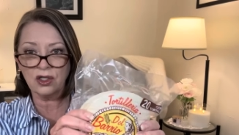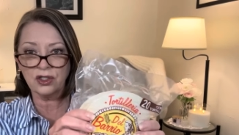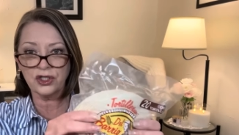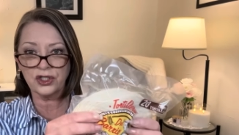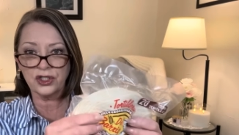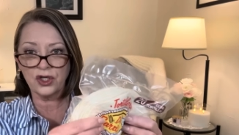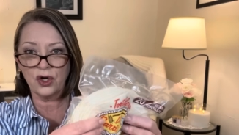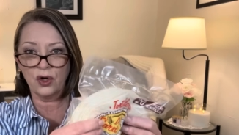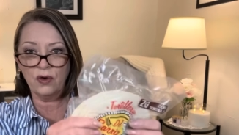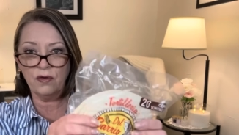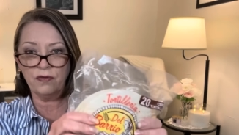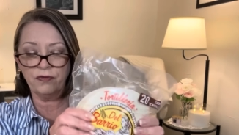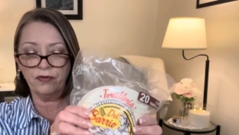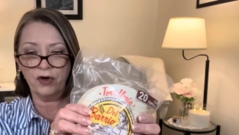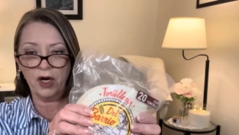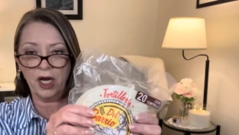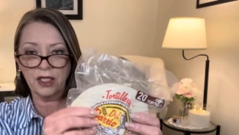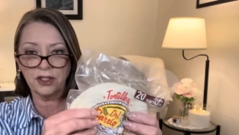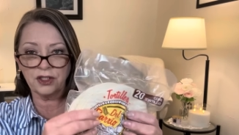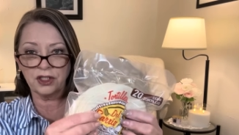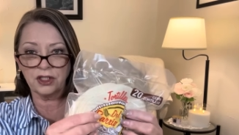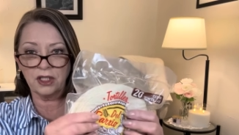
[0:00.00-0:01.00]
so
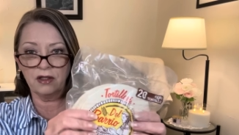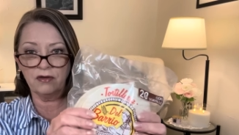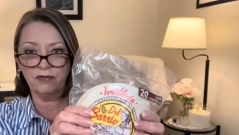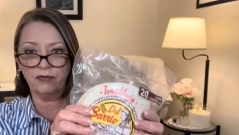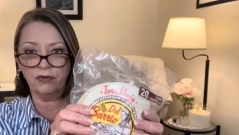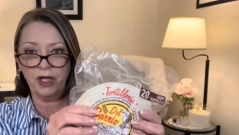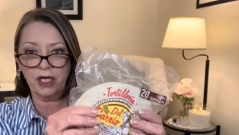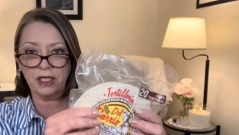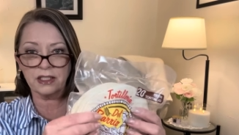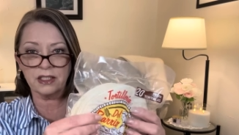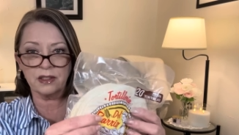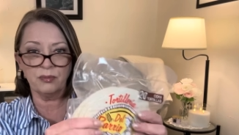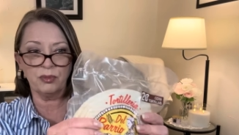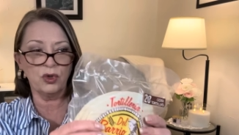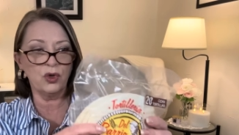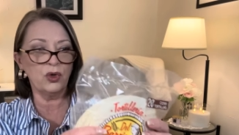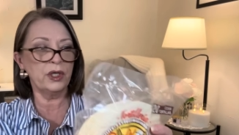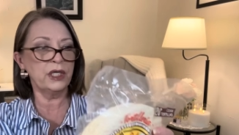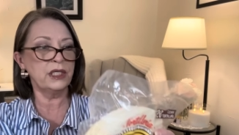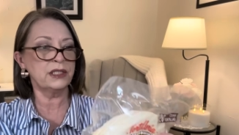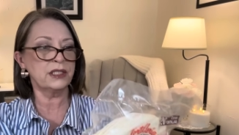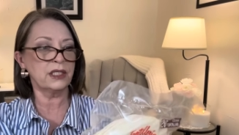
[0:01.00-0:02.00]
fresh and
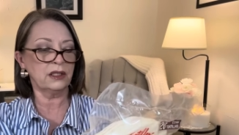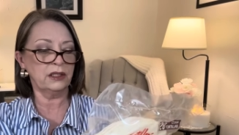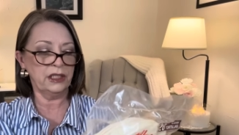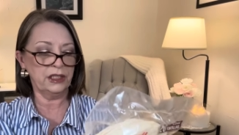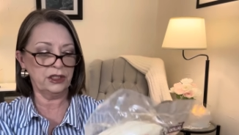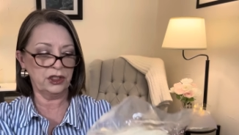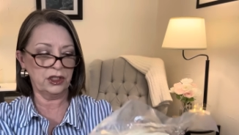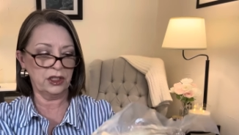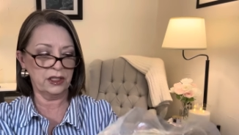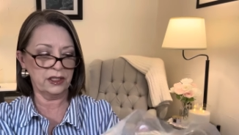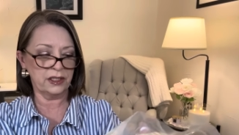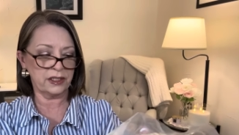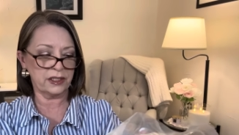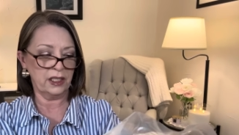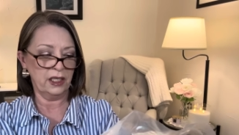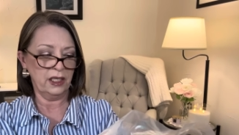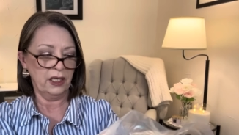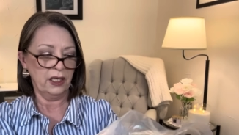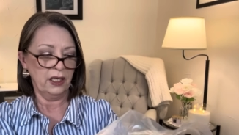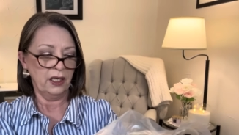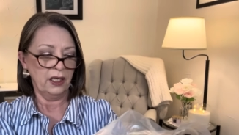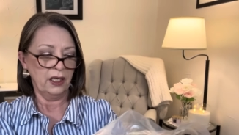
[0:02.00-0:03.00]
flexible and delicious.
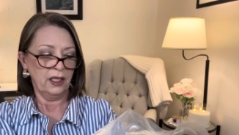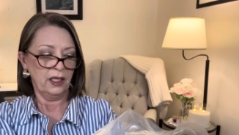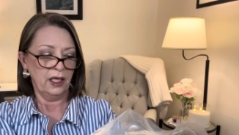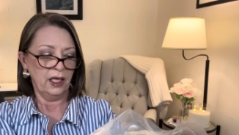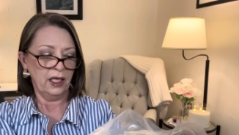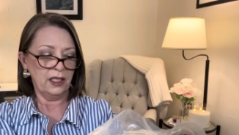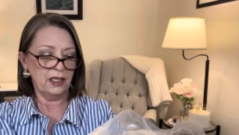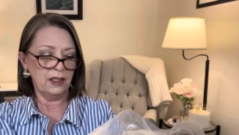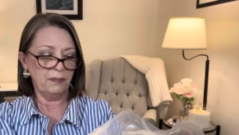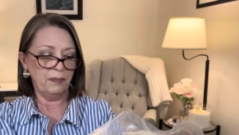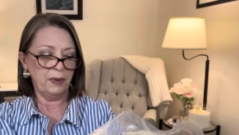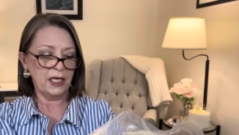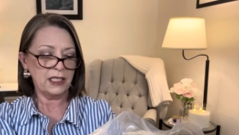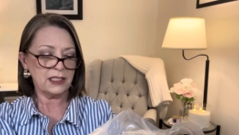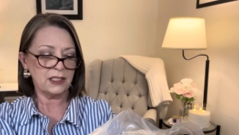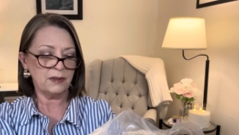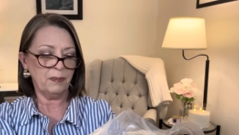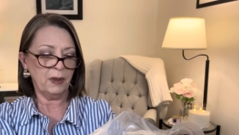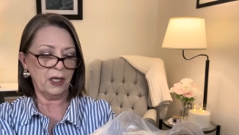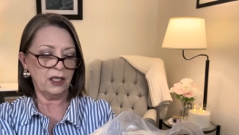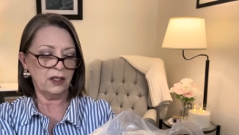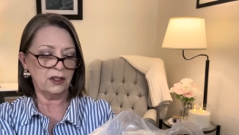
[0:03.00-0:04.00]
And the
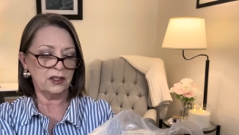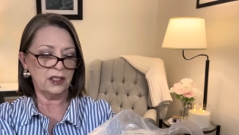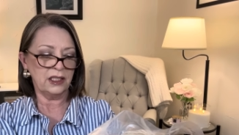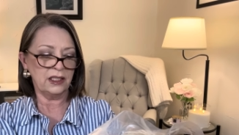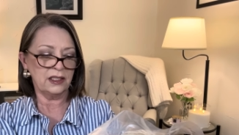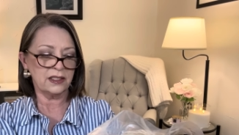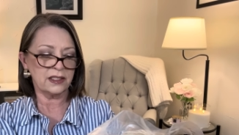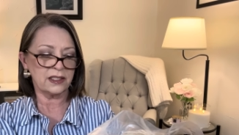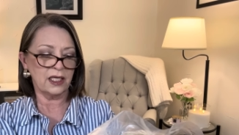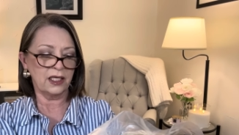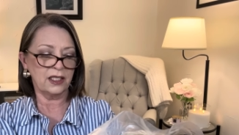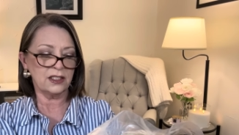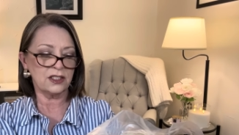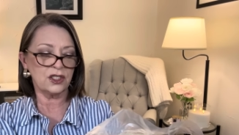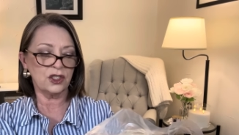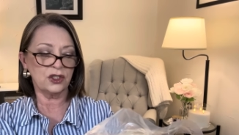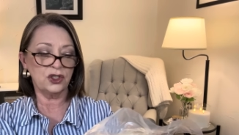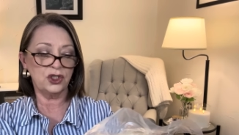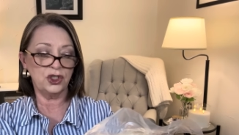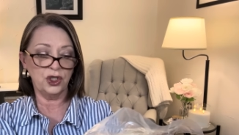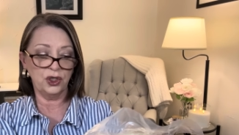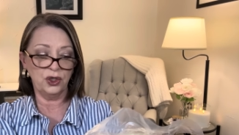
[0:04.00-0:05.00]
best buy on these is
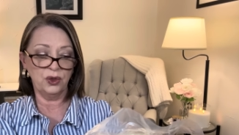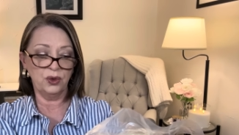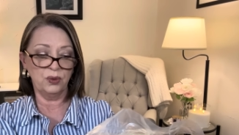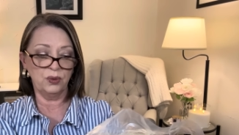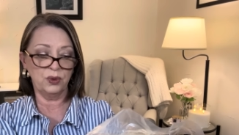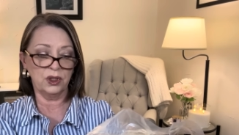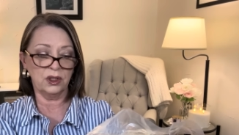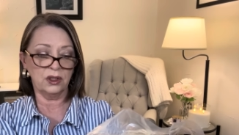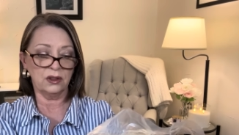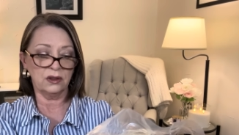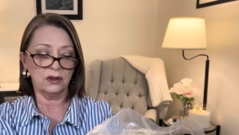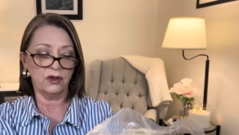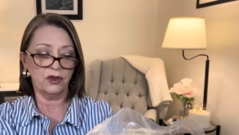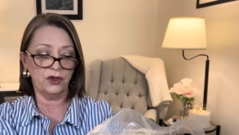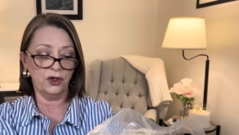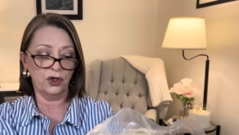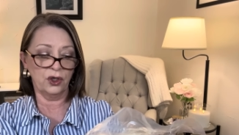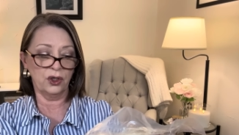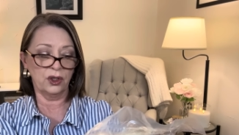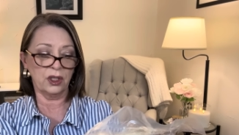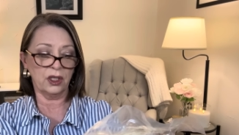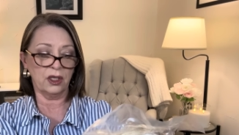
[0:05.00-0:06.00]
June
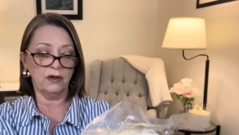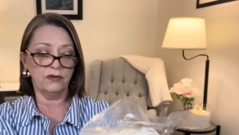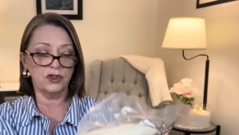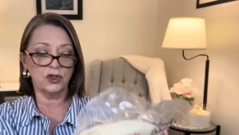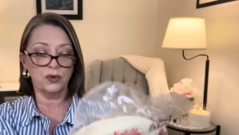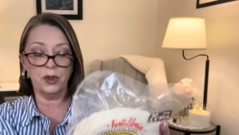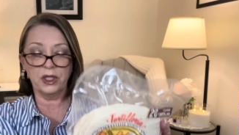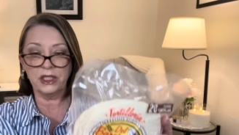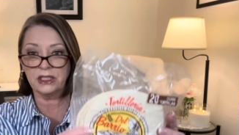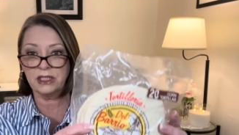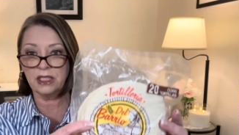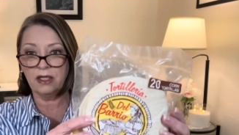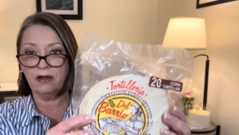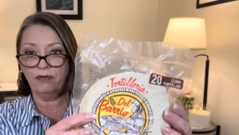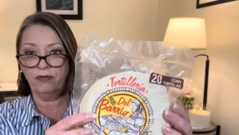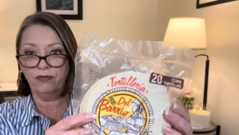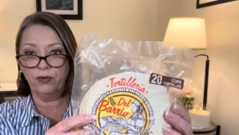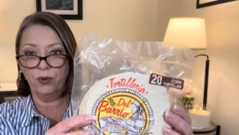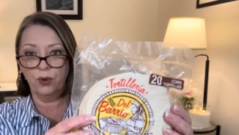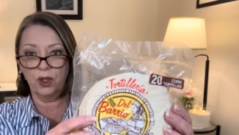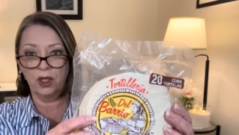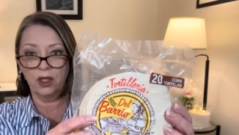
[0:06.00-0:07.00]
3rd of
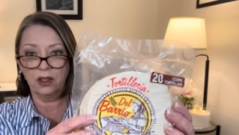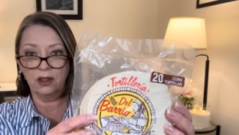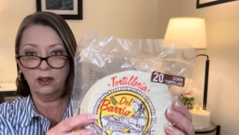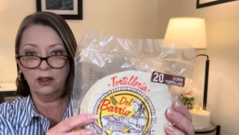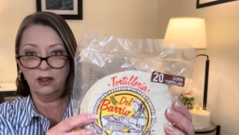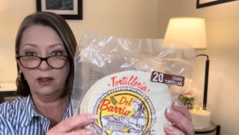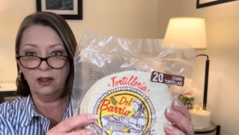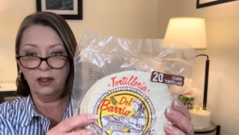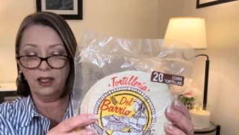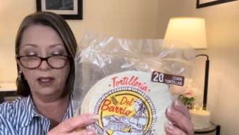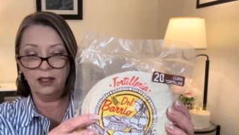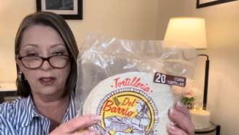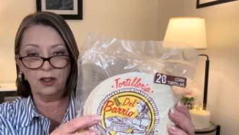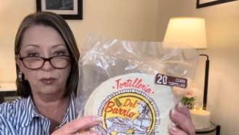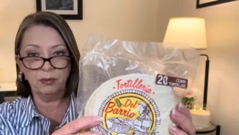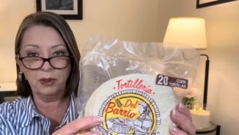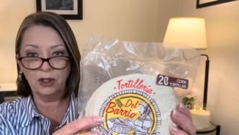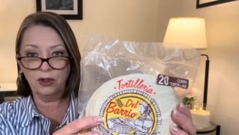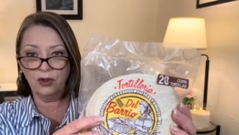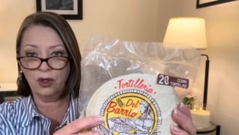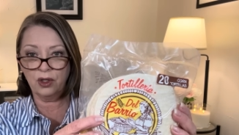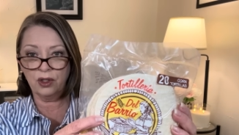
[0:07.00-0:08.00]
24. And they'll
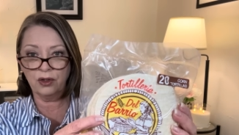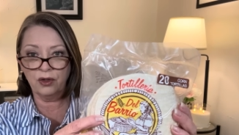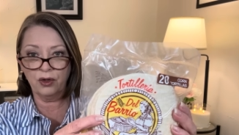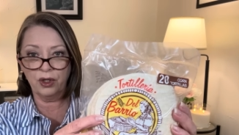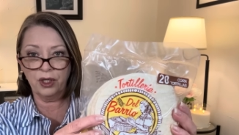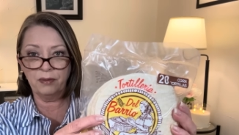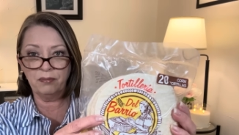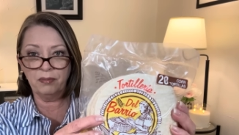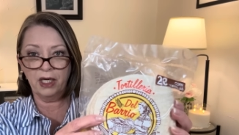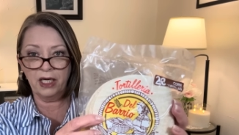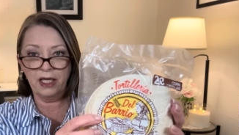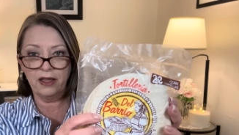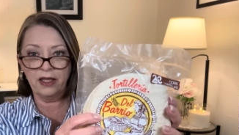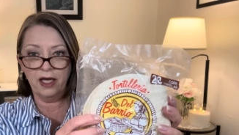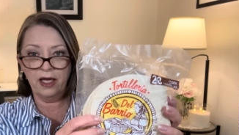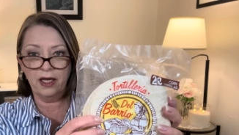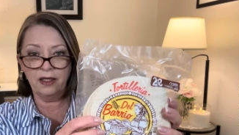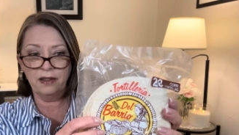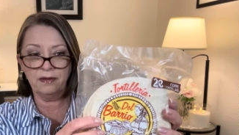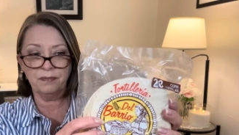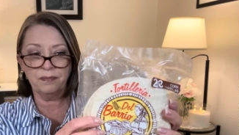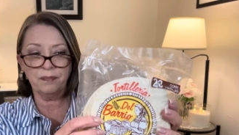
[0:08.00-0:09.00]
be long gone by
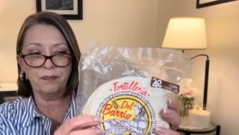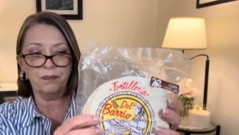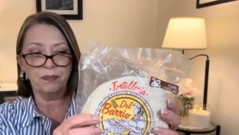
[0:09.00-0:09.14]
then.